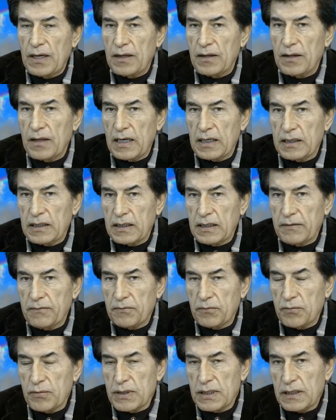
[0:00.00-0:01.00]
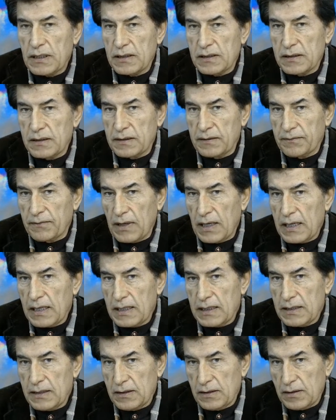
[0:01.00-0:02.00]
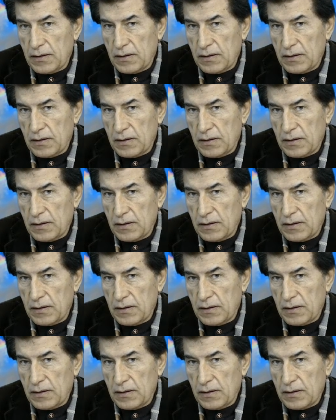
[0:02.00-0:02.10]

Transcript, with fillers: that if we can divide